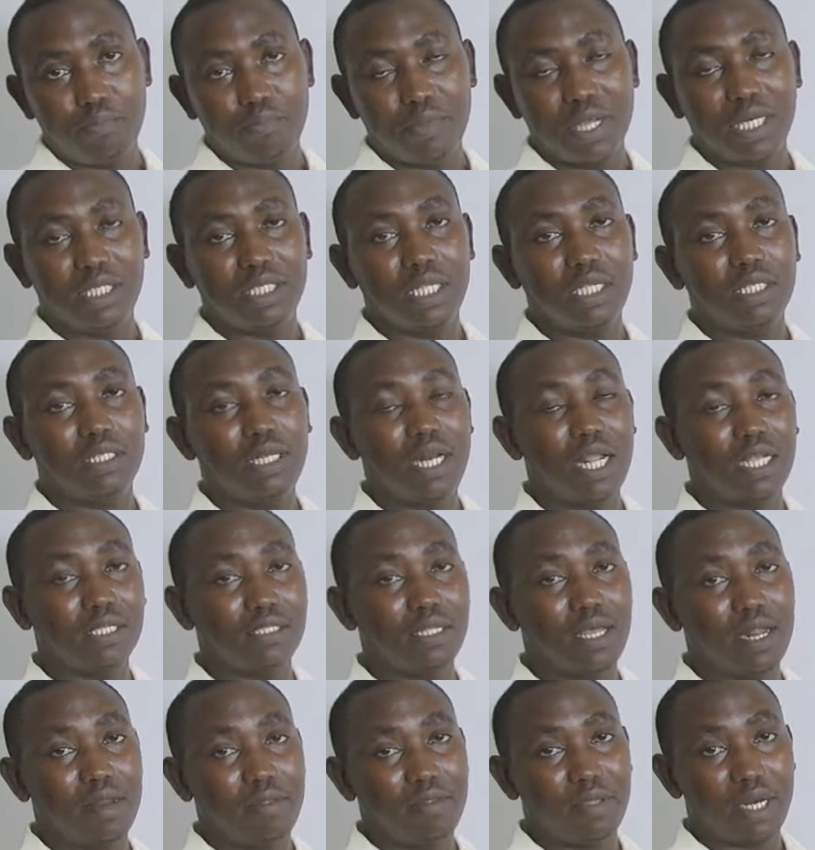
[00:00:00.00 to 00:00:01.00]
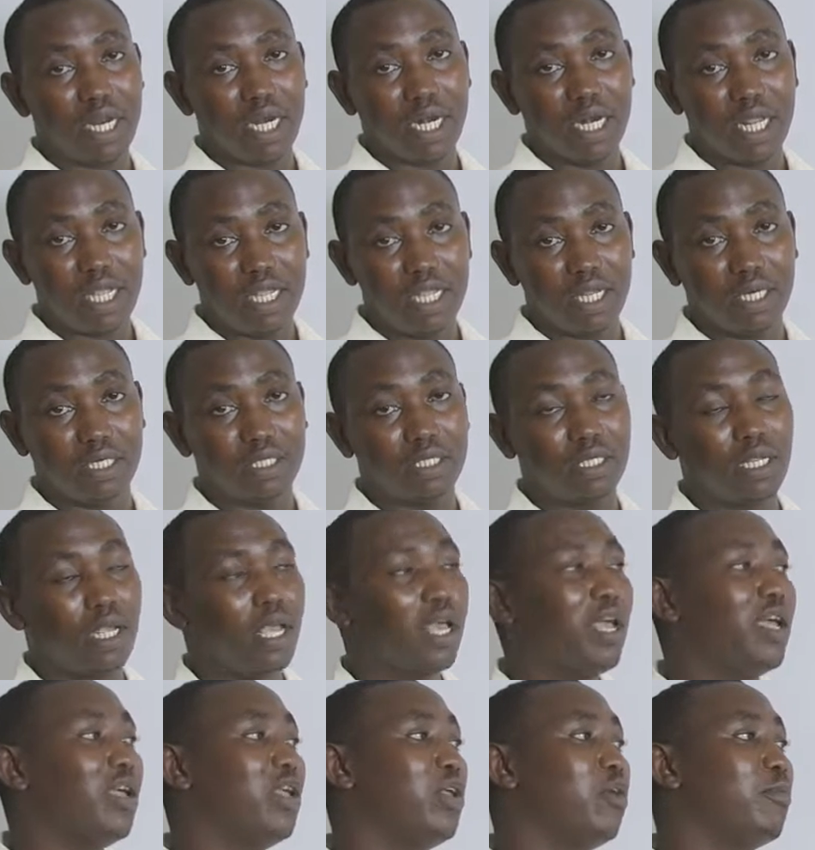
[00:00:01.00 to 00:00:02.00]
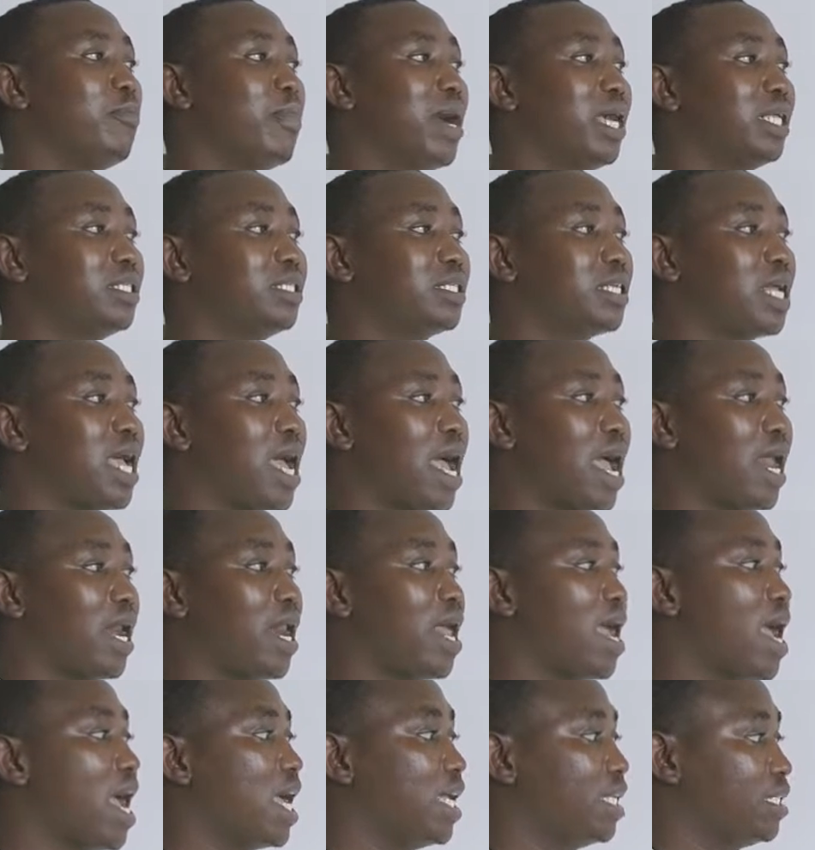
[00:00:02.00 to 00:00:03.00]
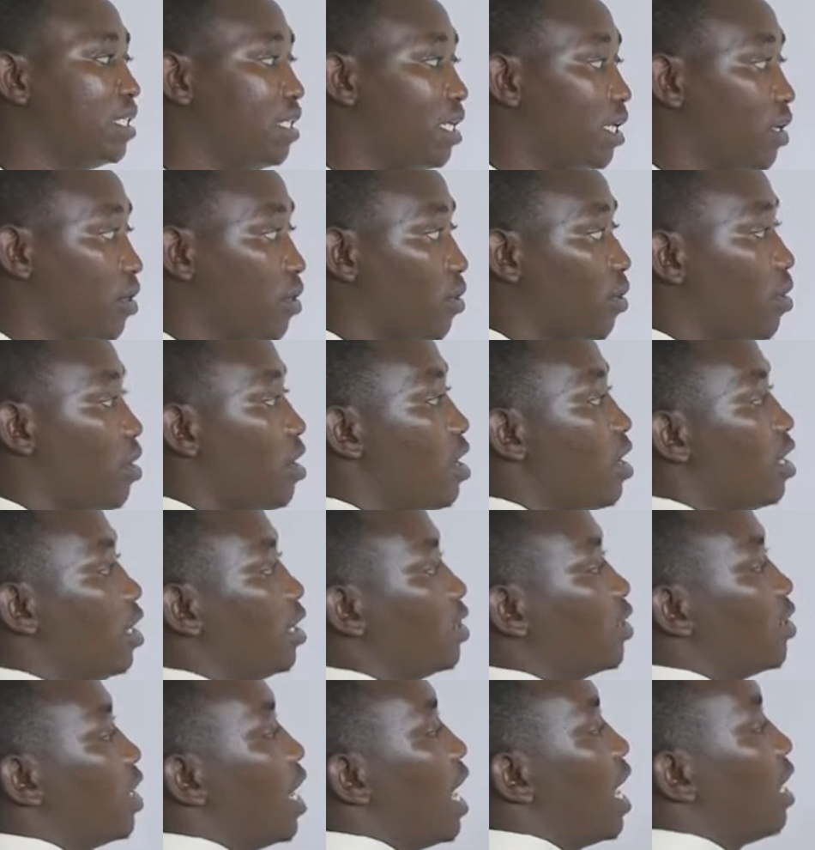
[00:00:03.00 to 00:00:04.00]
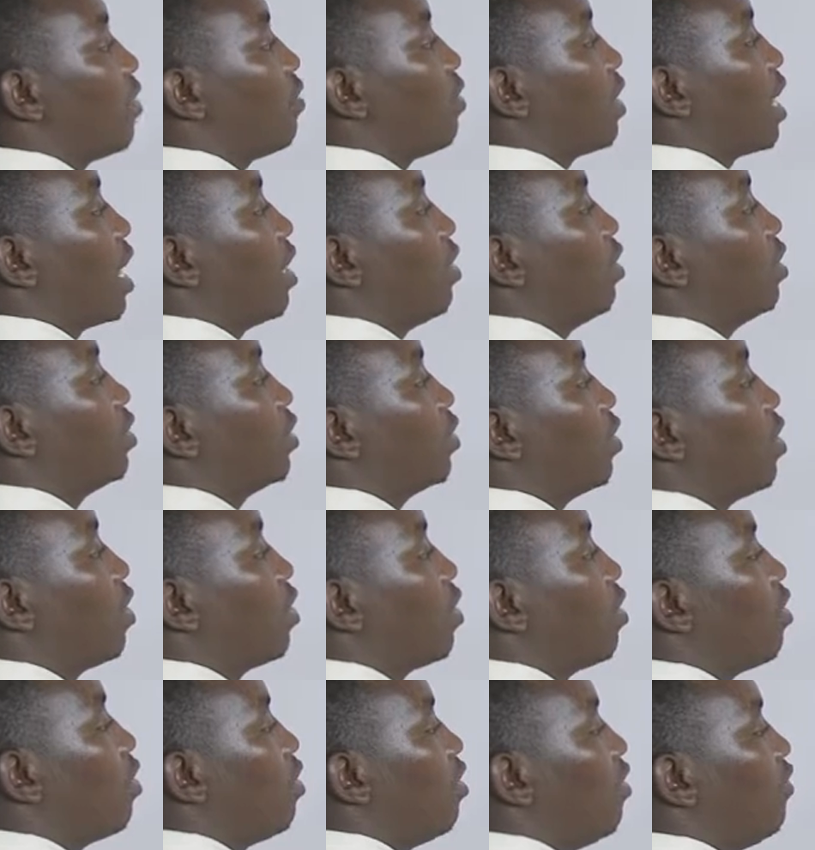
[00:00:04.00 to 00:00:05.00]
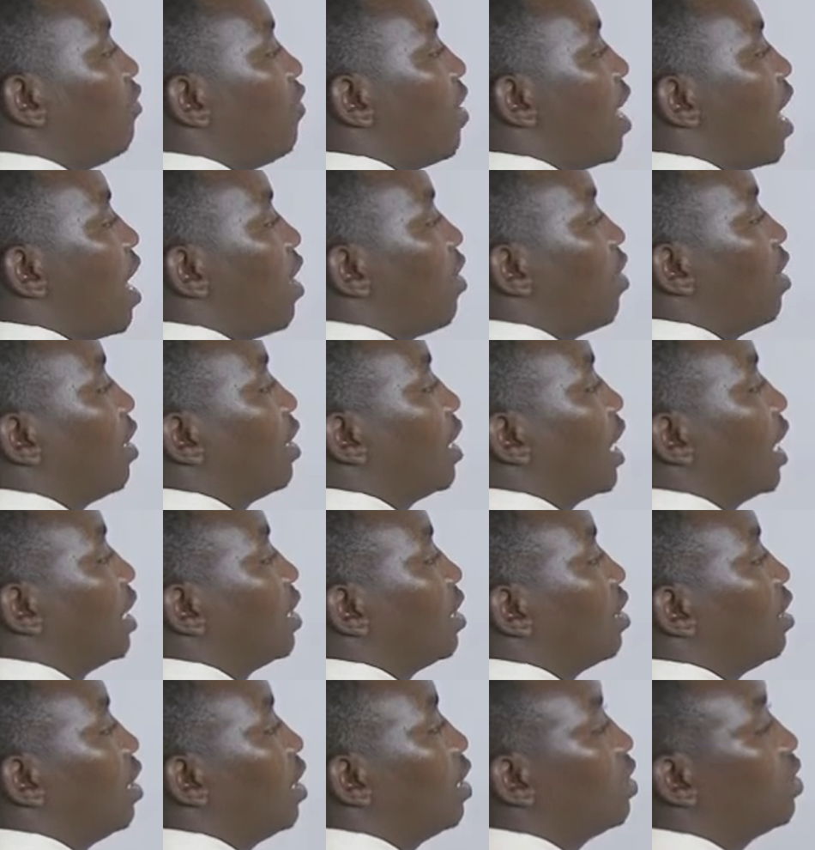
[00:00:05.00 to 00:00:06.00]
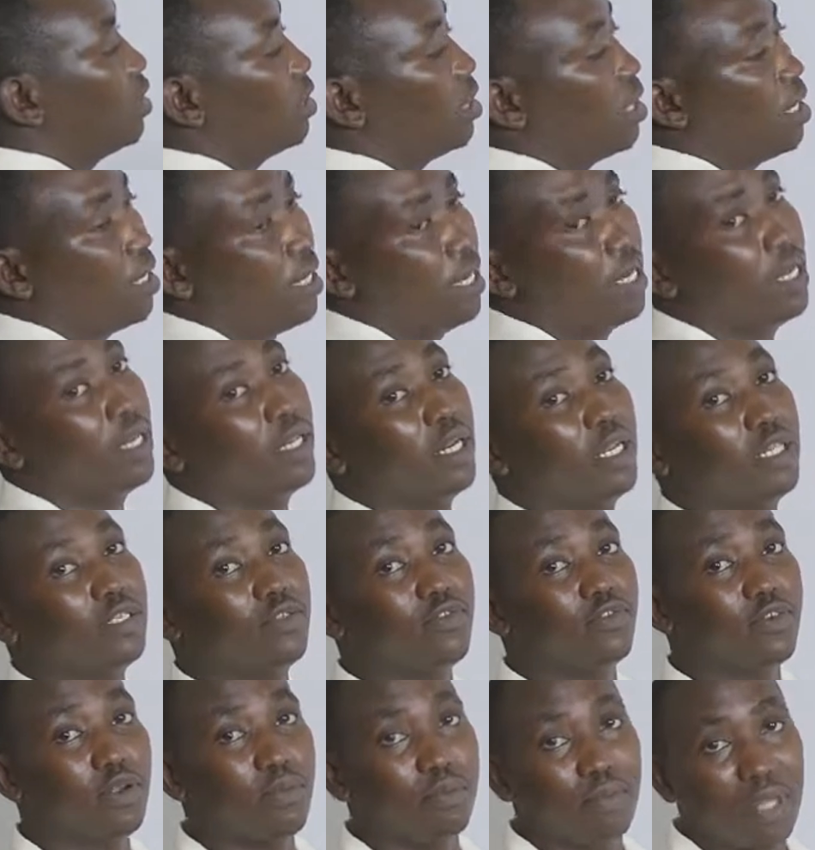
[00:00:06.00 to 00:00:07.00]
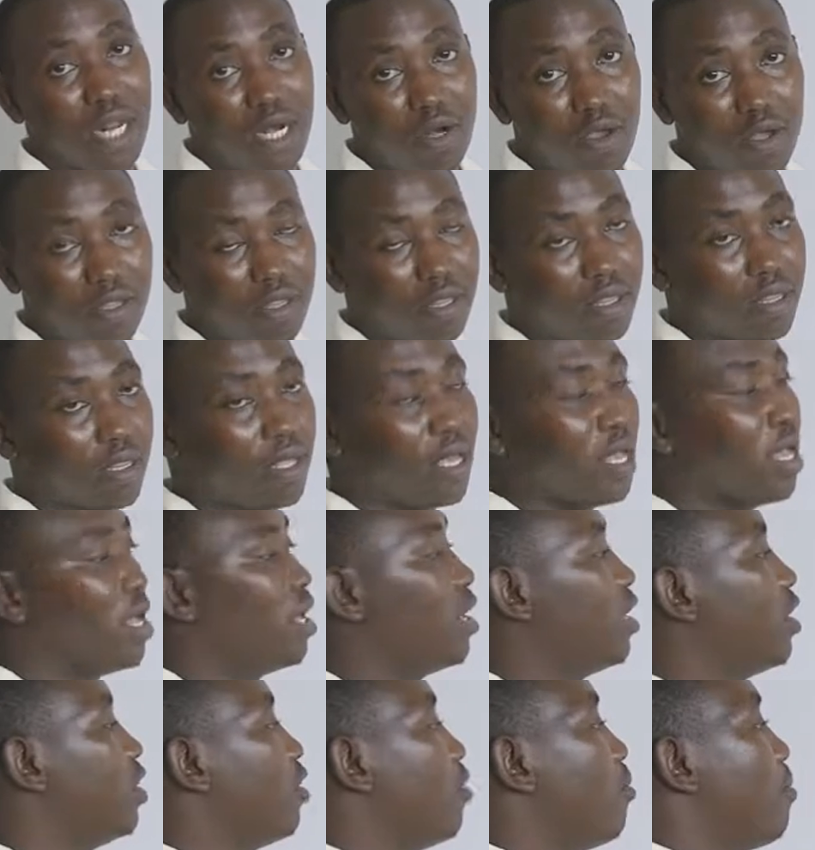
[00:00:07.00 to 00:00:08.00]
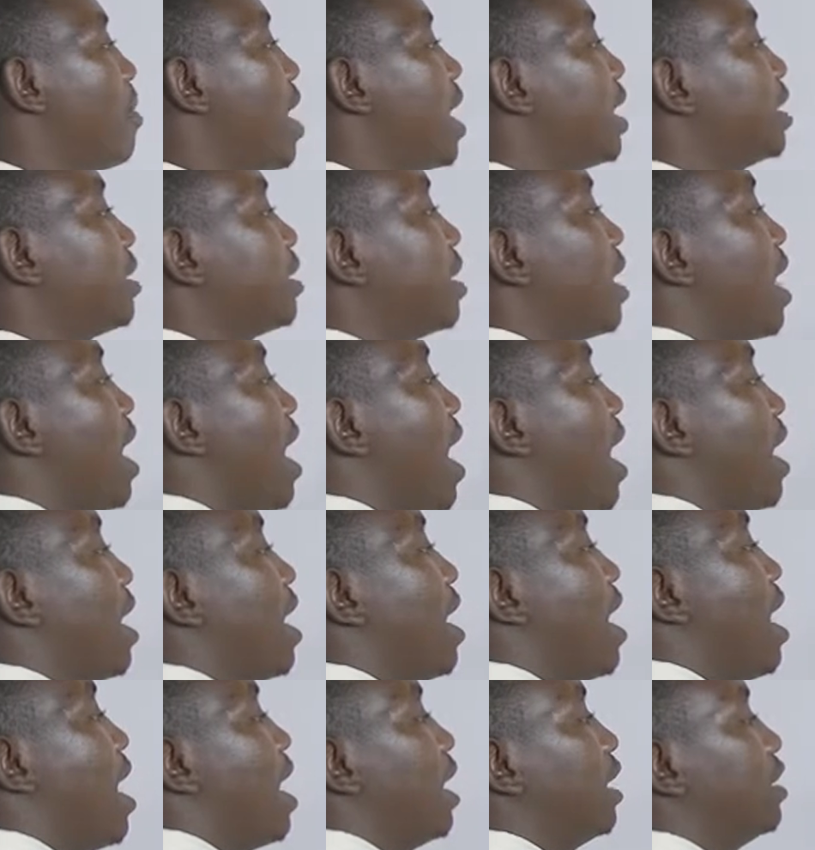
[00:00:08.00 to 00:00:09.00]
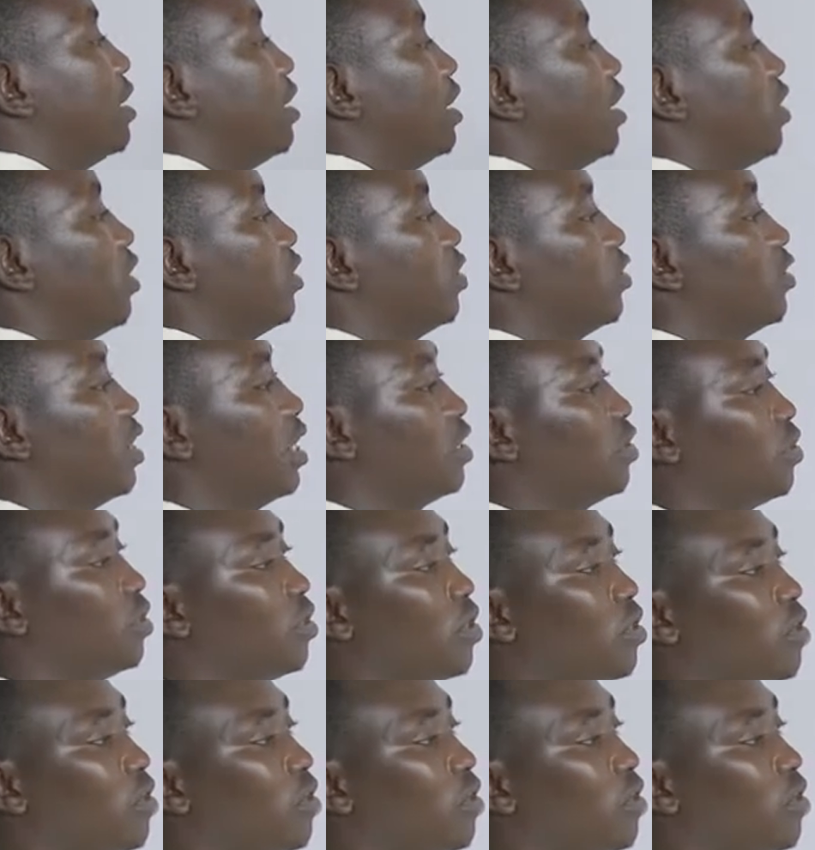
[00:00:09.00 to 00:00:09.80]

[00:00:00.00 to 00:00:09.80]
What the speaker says: that is less than 3 digits, you must add a 0. So like we cannot talk of angle 36 degrees from the north. You must add a 0 so that you